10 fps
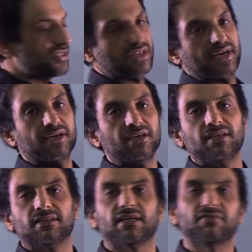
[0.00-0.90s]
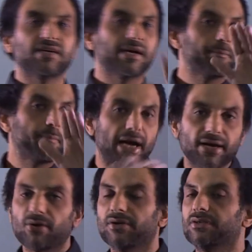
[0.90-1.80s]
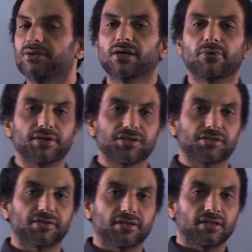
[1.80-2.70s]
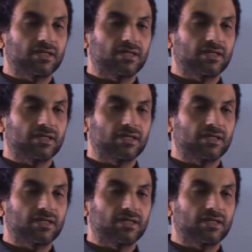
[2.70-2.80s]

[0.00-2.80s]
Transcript: say that we are back onto the question.